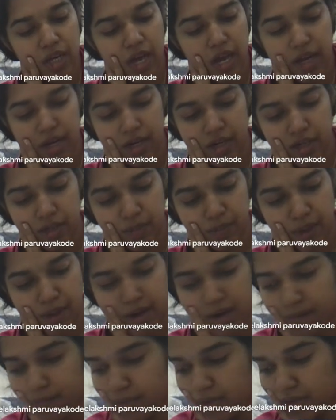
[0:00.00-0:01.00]
many kinetic
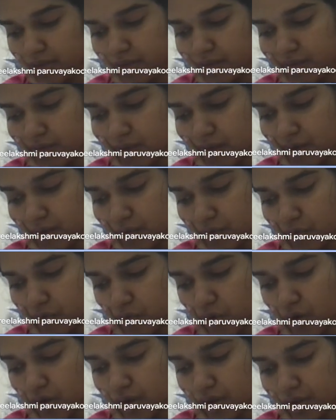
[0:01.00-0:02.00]
parameters are
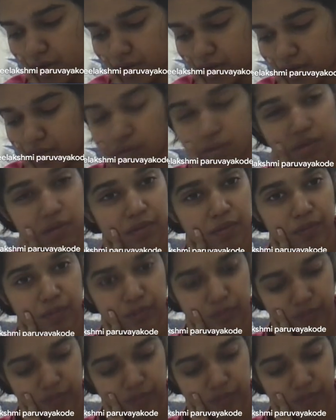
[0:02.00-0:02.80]
involved in this?